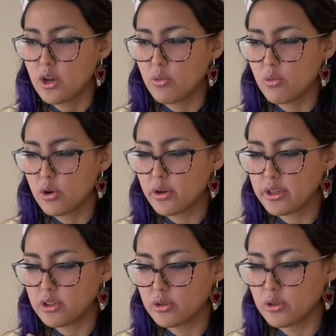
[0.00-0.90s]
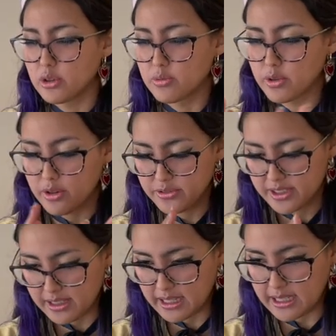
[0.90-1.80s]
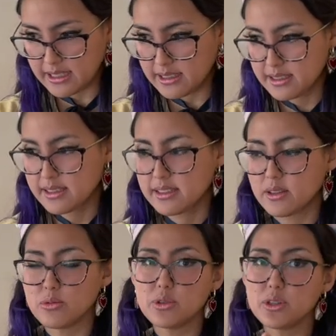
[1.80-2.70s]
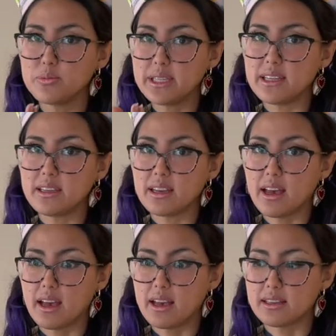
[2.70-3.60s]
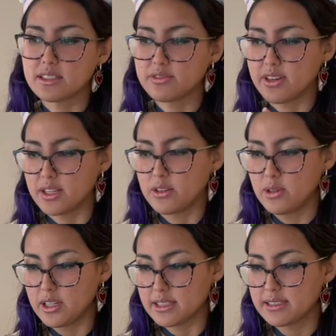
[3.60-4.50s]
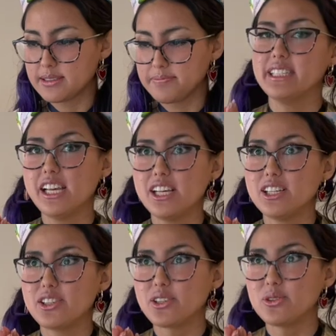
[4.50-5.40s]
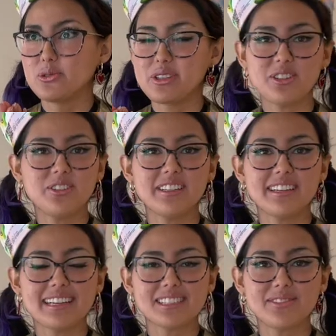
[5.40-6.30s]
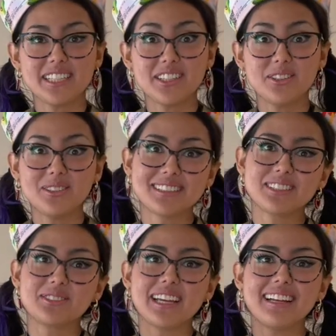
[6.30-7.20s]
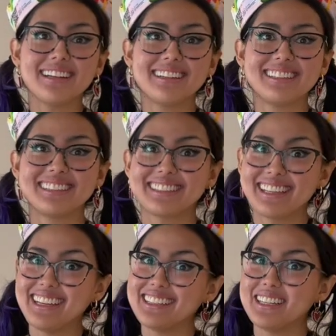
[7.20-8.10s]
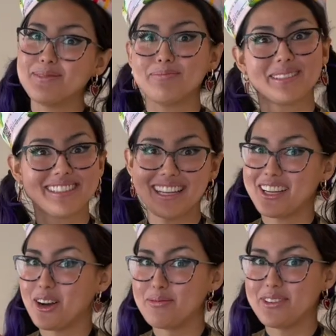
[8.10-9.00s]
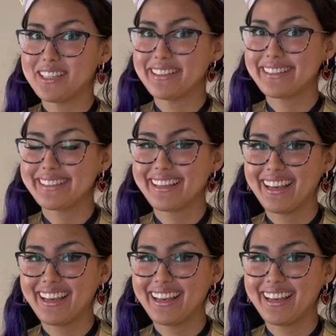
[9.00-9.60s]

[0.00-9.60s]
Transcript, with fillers: what your rough studies will be as final looks. So see you in the next video. Until then, stay dumb, stay obvious.